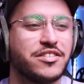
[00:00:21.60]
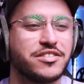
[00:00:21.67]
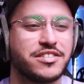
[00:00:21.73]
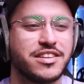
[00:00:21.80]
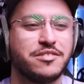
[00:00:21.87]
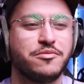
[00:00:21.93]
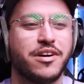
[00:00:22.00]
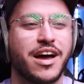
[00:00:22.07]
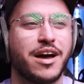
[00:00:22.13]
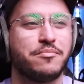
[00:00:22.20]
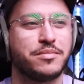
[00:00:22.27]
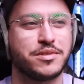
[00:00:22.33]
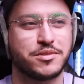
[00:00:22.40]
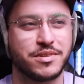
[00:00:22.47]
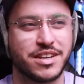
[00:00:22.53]
see what
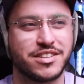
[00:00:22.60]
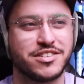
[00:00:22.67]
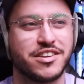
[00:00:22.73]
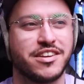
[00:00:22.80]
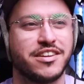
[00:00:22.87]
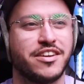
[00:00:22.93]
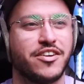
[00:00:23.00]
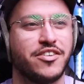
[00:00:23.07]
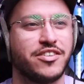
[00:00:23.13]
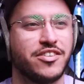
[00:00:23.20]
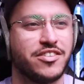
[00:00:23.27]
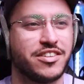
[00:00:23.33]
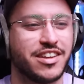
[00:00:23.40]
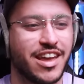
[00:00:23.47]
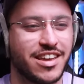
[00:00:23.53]
happens when I turn it
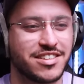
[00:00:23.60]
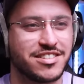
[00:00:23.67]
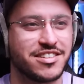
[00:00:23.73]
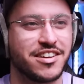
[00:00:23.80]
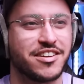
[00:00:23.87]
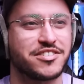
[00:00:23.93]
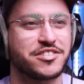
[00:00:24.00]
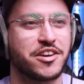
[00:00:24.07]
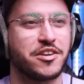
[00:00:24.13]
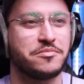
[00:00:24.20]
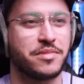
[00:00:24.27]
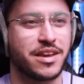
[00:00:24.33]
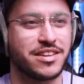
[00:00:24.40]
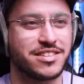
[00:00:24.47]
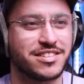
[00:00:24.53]
on SCR's code
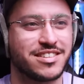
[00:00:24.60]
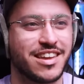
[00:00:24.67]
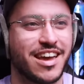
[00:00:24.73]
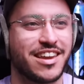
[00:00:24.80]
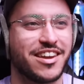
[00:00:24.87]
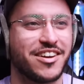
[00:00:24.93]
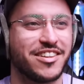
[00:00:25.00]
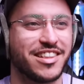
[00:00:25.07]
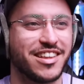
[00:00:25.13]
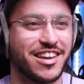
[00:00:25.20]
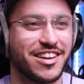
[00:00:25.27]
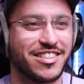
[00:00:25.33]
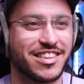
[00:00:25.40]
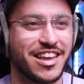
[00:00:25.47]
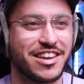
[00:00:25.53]
base, and
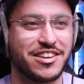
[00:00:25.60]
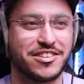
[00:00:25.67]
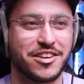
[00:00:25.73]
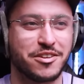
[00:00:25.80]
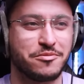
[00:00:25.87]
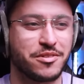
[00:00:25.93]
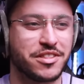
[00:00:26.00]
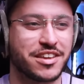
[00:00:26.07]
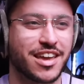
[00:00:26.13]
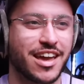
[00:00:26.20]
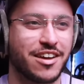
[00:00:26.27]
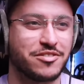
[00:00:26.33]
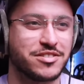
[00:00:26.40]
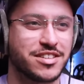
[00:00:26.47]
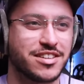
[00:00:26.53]
I'll let you know what the
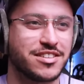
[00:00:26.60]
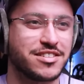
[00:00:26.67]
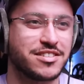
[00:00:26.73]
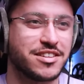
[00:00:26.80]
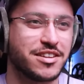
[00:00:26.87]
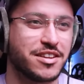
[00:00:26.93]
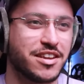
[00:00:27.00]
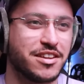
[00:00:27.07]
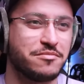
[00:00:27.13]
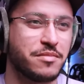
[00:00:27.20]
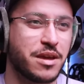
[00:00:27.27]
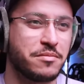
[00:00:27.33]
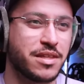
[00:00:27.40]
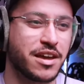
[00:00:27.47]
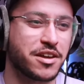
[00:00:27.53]
count is, and
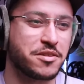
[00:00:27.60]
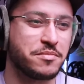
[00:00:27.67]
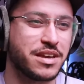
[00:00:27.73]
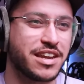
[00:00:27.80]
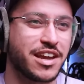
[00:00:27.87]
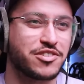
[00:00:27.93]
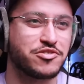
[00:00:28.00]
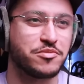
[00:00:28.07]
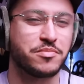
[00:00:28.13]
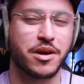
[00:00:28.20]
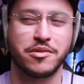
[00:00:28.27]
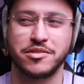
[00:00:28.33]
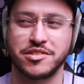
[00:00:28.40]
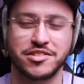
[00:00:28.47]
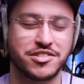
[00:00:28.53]
maybe that can be an extra
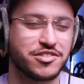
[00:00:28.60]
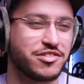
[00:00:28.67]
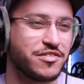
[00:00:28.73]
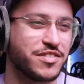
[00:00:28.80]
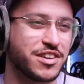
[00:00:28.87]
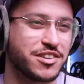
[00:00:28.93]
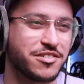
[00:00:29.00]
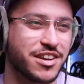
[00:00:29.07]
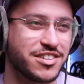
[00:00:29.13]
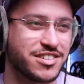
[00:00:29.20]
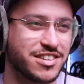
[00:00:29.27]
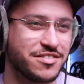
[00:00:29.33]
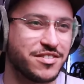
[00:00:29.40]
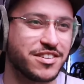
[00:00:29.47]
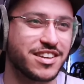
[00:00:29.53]
bonus trivia question
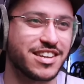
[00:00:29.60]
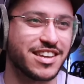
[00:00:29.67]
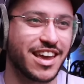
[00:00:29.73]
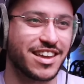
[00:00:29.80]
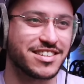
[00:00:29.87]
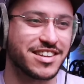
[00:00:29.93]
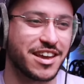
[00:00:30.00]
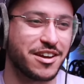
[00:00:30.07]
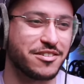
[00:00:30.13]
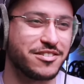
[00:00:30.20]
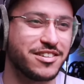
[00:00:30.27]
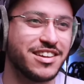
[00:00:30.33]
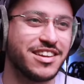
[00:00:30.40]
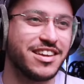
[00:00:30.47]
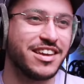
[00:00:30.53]
if you can guess
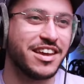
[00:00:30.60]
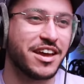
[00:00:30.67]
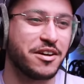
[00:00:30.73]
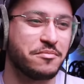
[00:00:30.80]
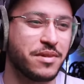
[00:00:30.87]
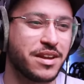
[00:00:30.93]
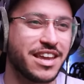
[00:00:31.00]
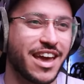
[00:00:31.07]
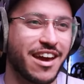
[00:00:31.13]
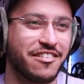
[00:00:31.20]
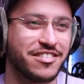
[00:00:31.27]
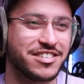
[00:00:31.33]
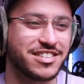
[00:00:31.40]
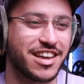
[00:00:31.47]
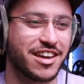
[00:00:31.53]
how many
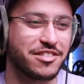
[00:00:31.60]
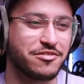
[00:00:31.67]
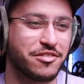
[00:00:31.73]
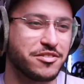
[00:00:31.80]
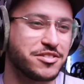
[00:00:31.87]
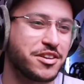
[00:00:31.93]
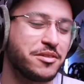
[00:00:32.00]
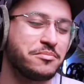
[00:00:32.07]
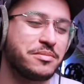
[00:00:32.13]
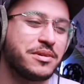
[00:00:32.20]
errors that throws up.